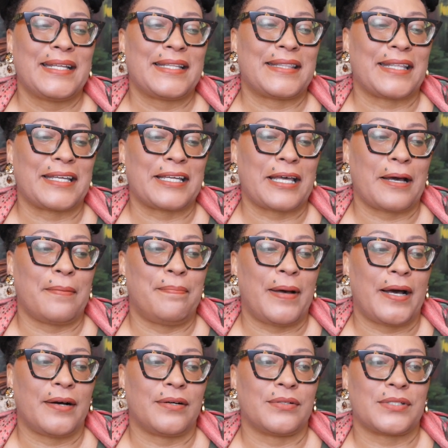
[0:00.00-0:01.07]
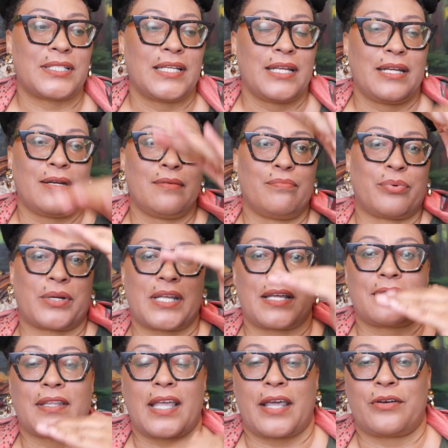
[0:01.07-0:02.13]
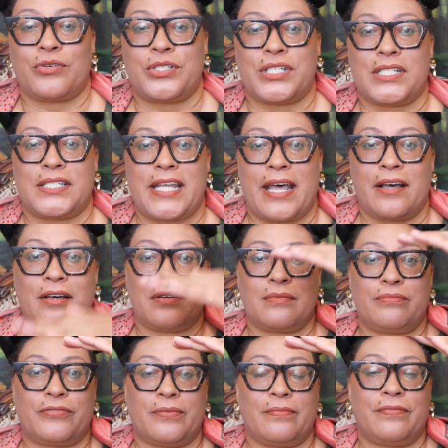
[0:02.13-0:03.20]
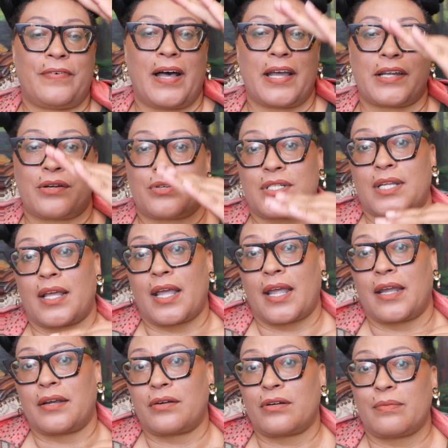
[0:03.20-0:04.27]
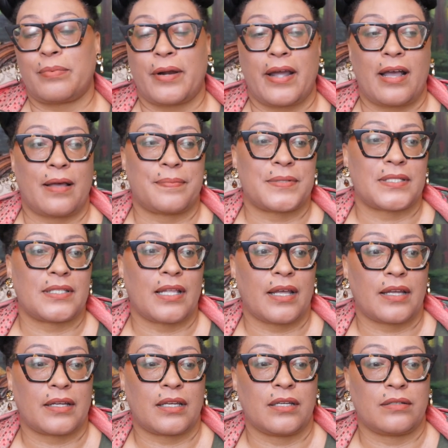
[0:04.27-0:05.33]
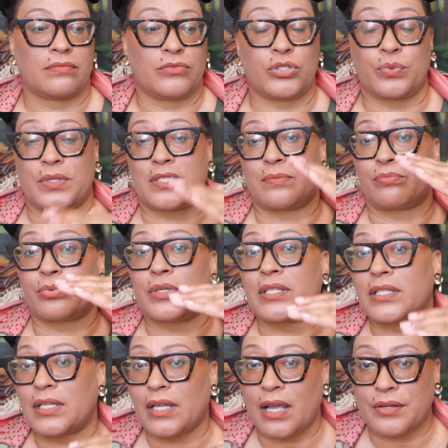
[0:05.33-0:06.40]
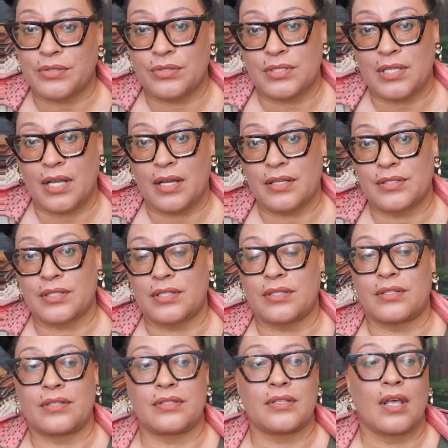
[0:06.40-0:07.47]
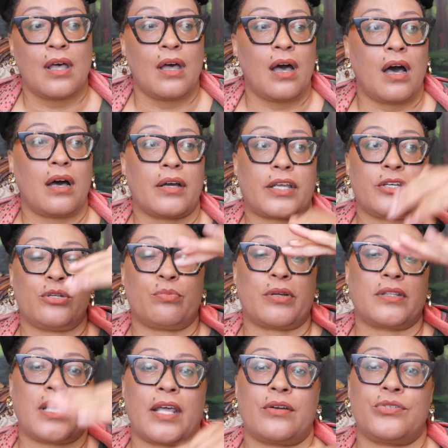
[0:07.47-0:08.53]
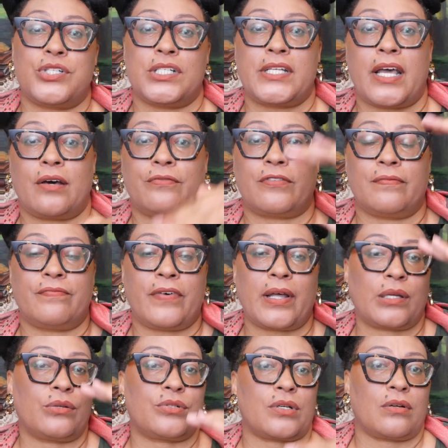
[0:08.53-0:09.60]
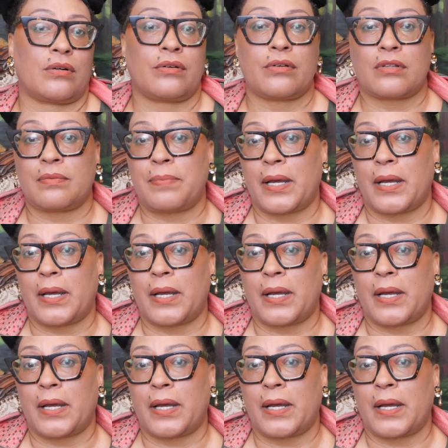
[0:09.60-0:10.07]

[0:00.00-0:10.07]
think about bringing the energy down from fire to air, perhaps like doing some breathing exercises? Can you bring the energy down from fire to earth